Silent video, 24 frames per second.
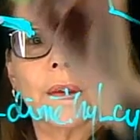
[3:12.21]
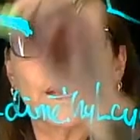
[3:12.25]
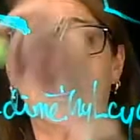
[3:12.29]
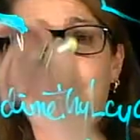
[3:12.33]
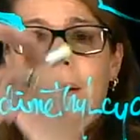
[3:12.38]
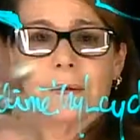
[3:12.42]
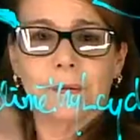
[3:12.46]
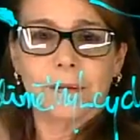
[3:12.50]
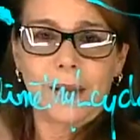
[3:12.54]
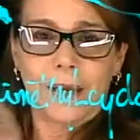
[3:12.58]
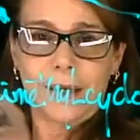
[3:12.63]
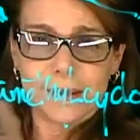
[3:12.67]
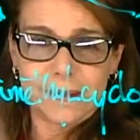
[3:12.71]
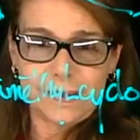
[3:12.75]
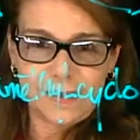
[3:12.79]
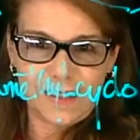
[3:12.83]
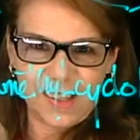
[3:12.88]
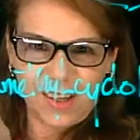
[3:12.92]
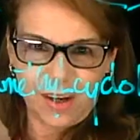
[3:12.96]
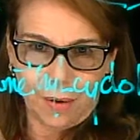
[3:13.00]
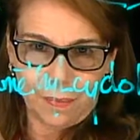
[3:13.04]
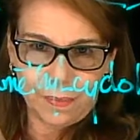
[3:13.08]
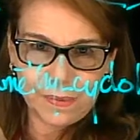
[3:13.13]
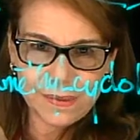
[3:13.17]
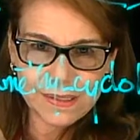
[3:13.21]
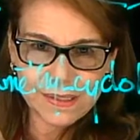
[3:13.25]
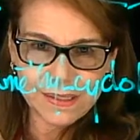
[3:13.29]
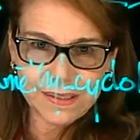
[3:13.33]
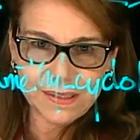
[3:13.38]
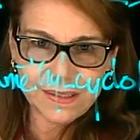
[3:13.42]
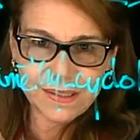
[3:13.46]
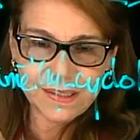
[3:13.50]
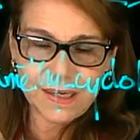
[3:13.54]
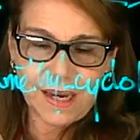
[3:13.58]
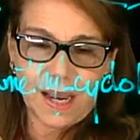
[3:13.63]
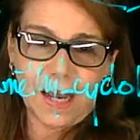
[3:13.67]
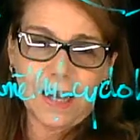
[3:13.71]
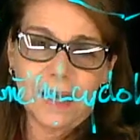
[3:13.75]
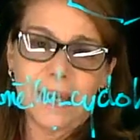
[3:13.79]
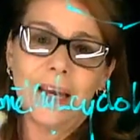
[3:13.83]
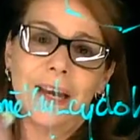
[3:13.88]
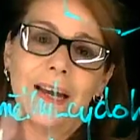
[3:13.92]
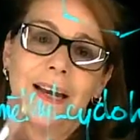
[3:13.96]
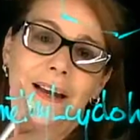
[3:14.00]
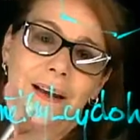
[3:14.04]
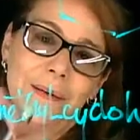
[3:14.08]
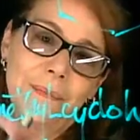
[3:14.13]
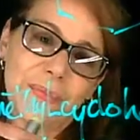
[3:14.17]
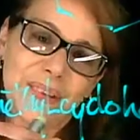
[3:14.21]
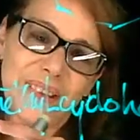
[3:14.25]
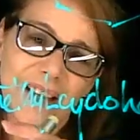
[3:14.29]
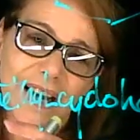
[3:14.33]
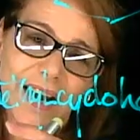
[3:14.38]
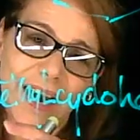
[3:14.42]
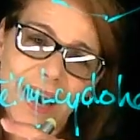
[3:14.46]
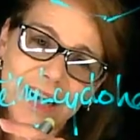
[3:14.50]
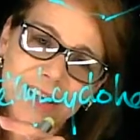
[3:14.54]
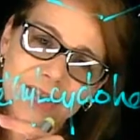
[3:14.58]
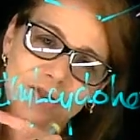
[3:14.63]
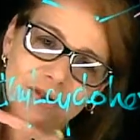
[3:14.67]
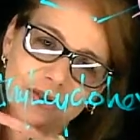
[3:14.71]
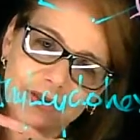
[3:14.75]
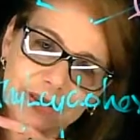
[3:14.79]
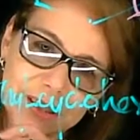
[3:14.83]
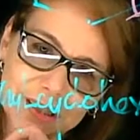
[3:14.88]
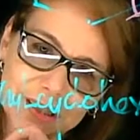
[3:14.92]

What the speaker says: like the opposite side, but they're actually